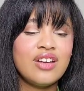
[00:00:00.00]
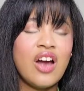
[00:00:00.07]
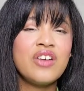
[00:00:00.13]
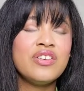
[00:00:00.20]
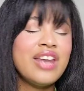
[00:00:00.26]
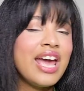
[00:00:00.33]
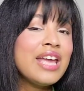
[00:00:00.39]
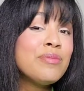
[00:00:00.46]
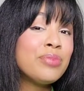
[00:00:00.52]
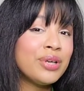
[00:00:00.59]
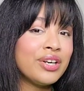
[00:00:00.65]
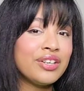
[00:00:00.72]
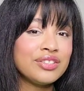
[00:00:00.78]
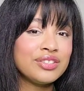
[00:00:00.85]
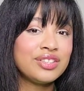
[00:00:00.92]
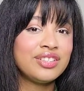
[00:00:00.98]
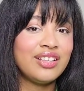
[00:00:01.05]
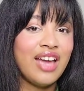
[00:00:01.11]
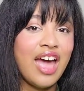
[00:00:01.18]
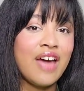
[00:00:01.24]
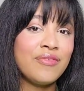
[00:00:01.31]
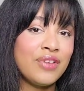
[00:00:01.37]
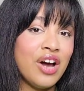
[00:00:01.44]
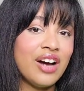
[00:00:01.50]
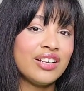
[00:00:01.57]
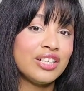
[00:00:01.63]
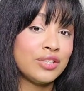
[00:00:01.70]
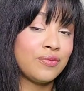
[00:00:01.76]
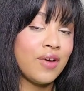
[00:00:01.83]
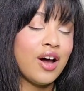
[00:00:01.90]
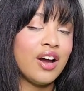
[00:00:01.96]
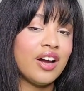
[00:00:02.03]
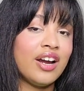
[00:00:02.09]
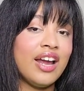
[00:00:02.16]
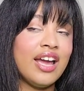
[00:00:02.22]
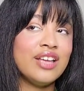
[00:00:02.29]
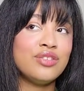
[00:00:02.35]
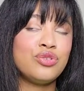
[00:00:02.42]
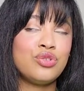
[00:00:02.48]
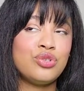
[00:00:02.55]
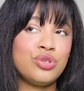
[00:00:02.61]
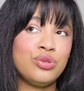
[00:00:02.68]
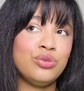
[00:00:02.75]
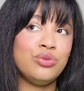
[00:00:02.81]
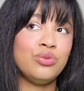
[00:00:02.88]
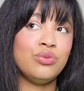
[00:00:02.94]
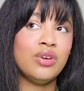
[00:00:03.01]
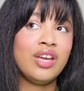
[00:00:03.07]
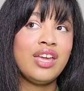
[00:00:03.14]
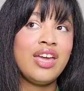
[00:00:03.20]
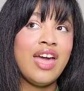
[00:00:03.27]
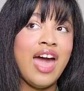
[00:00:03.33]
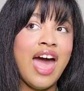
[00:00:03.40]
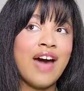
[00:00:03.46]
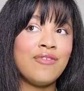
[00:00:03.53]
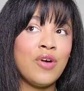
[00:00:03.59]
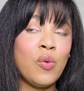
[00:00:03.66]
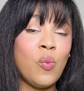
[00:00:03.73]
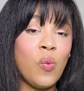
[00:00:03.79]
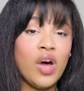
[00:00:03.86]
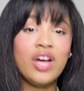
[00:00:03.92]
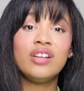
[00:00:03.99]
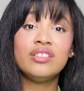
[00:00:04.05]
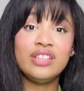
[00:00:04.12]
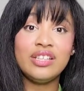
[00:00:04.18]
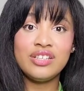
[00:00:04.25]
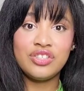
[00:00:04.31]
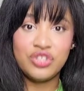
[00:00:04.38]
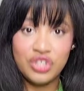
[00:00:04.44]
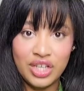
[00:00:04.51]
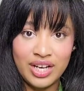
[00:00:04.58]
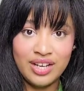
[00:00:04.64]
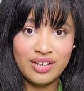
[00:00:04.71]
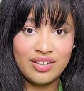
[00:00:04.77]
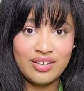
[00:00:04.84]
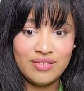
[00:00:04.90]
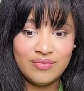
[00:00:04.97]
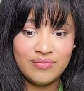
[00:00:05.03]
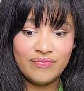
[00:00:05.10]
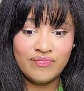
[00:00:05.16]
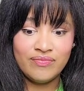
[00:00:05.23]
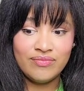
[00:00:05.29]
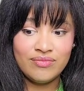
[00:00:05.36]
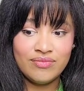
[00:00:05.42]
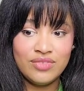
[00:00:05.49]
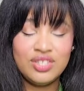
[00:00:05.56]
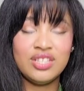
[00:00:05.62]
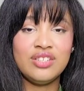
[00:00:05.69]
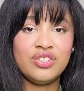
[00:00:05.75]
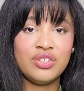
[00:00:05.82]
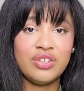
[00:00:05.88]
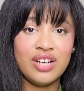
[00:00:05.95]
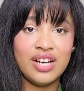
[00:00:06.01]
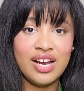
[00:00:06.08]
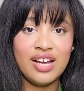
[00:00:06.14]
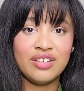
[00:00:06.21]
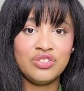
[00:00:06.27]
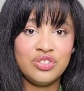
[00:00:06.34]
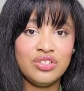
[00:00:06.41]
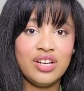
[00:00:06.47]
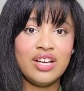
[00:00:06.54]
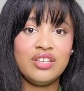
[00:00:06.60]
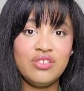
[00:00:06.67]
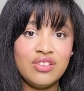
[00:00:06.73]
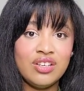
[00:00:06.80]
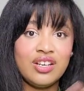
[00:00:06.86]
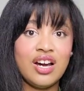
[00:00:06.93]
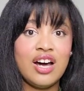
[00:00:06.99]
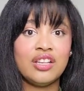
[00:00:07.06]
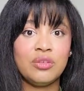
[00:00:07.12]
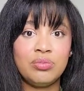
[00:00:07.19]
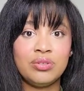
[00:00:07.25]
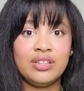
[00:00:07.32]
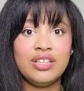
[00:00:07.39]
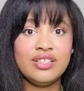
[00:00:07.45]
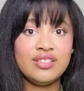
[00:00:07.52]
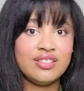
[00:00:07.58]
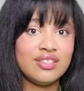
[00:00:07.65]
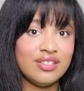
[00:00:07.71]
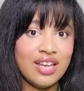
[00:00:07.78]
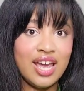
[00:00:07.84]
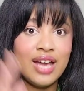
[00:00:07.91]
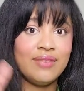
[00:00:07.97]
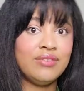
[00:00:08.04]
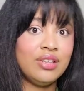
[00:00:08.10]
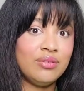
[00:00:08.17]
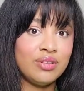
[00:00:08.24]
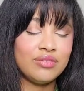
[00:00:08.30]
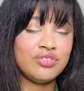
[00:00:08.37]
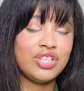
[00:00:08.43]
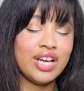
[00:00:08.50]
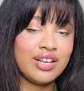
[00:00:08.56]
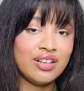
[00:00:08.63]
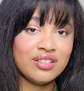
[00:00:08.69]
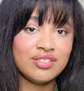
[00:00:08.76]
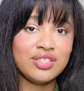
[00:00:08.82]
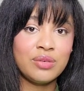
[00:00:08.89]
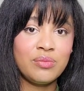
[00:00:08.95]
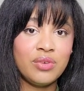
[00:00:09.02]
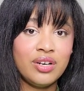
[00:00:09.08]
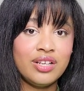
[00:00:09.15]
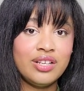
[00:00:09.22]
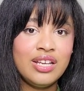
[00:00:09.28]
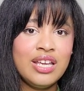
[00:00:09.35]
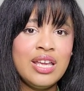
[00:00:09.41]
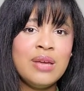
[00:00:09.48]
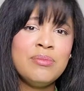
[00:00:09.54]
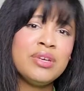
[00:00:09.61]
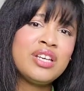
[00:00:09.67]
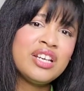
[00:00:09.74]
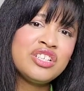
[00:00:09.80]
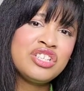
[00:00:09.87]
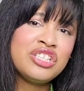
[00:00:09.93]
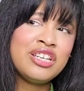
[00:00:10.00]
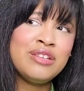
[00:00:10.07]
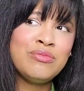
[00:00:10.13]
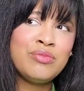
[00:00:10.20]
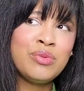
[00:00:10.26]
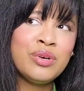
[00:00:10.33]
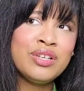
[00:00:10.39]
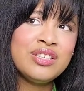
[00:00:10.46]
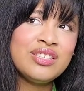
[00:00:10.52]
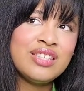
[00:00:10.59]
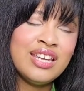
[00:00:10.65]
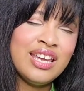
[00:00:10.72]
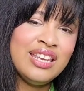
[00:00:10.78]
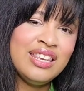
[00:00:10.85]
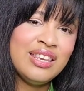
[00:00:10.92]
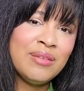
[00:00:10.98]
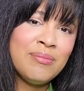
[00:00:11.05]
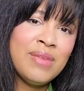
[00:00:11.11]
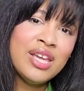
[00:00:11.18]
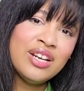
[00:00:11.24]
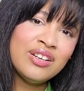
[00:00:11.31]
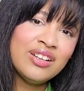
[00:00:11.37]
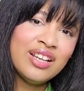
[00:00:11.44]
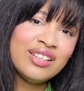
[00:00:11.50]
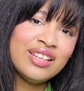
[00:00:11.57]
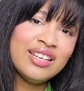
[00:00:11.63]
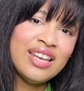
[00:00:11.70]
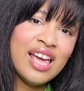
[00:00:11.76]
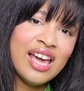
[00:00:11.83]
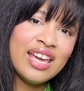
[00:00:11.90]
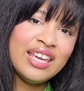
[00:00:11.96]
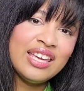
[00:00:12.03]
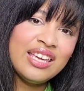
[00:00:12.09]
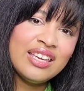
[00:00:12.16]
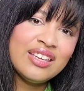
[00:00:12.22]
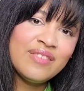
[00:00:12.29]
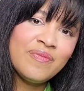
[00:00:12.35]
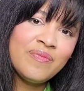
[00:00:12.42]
her neighbors have gone as far as to have a wellness check sent to our house. You know how you can call the police and have them go check on someone? Because she was in the middle of the night